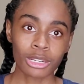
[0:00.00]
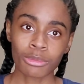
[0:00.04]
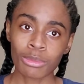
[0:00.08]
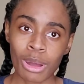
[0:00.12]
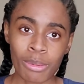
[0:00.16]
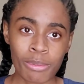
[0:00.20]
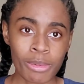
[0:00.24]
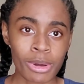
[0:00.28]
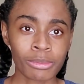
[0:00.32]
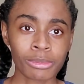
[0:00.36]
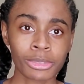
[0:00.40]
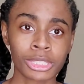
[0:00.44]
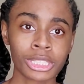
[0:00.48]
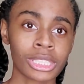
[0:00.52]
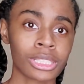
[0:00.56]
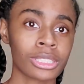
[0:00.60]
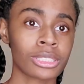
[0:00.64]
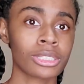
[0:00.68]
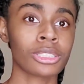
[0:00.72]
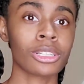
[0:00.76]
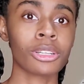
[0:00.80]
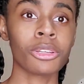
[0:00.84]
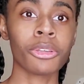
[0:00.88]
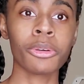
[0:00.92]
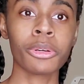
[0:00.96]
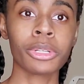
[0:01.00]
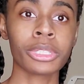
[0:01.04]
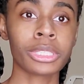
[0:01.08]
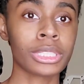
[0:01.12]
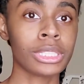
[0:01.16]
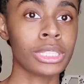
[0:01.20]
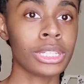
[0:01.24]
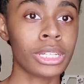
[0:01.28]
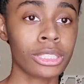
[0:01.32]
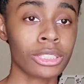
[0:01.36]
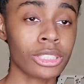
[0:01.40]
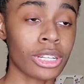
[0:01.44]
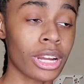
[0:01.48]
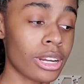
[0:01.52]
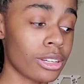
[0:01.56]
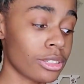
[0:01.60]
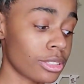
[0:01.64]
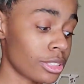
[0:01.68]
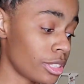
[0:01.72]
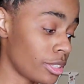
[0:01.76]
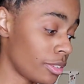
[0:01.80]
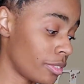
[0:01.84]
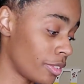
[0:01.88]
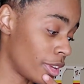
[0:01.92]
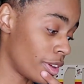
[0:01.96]
to my mama's channel so you can see her trying
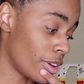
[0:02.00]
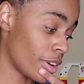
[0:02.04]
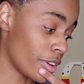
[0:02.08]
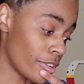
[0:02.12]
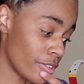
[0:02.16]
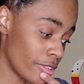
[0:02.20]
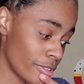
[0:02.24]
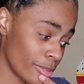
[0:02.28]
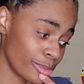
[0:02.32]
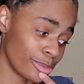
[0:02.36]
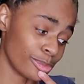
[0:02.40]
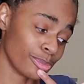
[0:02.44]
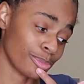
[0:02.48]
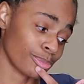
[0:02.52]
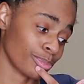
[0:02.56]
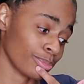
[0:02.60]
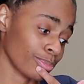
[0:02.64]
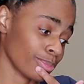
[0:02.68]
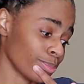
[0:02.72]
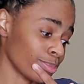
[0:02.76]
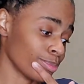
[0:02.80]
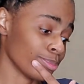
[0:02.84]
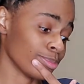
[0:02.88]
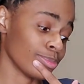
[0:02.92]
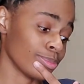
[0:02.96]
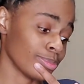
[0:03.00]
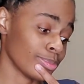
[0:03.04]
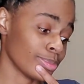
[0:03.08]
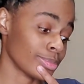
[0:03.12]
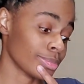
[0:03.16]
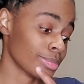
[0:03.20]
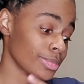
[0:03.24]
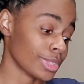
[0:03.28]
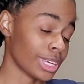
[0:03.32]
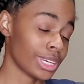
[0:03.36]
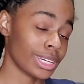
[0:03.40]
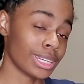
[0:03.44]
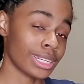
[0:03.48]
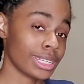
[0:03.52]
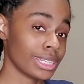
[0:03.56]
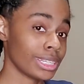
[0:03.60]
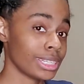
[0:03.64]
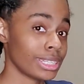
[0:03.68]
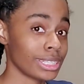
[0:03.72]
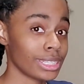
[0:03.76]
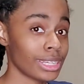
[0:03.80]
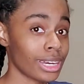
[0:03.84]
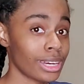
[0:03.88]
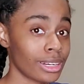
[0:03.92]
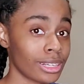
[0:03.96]
stuff. And
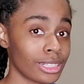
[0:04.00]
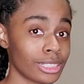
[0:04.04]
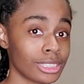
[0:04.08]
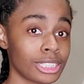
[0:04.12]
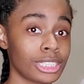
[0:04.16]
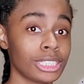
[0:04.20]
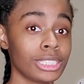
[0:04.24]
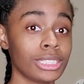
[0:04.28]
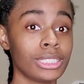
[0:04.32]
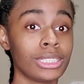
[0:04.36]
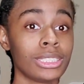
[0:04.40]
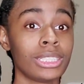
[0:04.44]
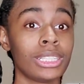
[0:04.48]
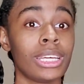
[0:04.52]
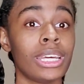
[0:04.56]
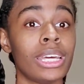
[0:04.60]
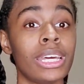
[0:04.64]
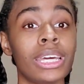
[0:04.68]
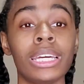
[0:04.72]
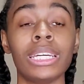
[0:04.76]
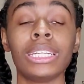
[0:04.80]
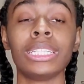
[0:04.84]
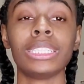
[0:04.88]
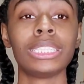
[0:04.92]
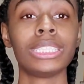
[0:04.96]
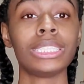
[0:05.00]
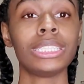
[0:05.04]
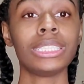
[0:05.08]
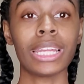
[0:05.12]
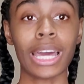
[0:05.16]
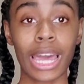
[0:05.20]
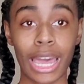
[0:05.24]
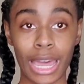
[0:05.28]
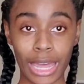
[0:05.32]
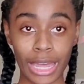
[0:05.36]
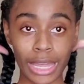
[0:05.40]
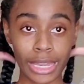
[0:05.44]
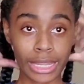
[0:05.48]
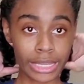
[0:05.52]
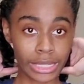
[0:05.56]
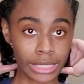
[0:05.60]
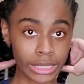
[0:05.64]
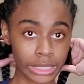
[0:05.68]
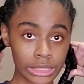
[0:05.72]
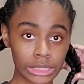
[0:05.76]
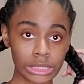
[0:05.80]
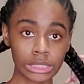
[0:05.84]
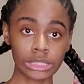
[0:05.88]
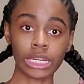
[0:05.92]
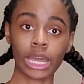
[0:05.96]
y'all know she
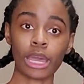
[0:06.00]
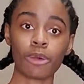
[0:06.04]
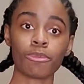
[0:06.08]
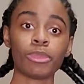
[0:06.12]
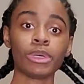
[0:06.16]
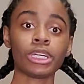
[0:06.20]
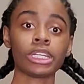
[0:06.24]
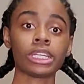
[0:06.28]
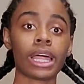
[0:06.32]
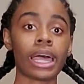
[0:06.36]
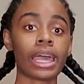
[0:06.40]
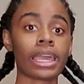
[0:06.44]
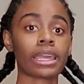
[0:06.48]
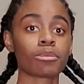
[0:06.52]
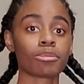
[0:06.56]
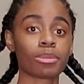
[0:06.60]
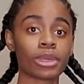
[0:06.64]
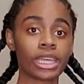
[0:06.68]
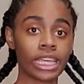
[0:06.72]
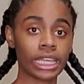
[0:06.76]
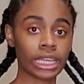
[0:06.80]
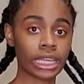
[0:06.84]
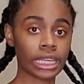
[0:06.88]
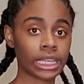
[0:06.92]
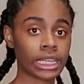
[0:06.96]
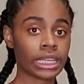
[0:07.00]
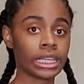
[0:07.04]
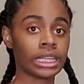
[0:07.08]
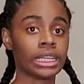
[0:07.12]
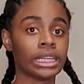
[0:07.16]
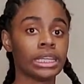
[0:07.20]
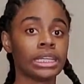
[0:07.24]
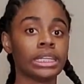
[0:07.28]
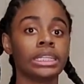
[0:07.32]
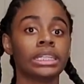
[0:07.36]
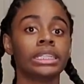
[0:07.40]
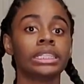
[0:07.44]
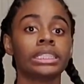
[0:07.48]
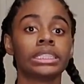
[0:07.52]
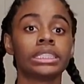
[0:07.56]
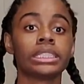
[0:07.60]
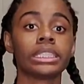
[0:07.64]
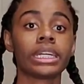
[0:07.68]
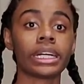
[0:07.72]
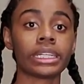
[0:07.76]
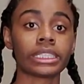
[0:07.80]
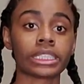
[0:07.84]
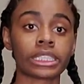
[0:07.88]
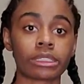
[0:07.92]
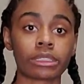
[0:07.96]
not built like me. She
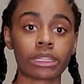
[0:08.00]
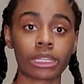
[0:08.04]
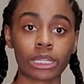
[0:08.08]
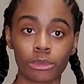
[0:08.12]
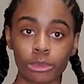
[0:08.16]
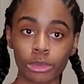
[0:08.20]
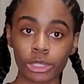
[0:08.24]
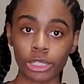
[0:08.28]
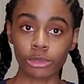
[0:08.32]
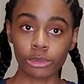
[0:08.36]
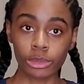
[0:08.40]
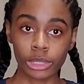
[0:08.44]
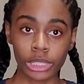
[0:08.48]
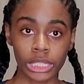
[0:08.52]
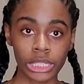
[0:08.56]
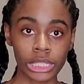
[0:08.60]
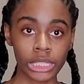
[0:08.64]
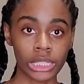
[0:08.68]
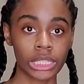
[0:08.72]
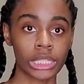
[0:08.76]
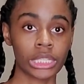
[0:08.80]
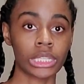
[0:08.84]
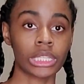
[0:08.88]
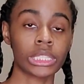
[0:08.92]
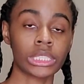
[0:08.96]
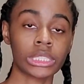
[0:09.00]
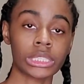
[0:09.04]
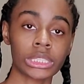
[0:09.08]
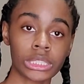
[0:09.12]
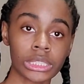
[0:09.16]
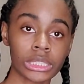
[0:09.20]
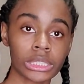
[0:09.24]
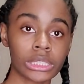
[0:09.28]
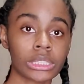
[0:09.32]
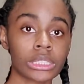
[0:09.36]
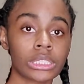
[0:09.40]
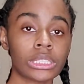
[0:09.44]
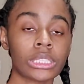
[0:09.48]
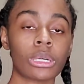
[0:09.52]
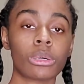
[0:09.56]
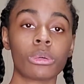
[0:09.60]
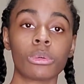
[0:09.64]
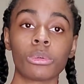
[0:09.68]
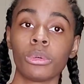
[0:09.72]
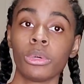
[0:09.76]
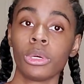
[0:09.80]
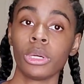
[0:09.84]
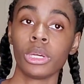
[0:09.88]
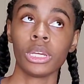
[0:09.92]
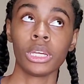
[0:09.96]
got some little booty and stuff. So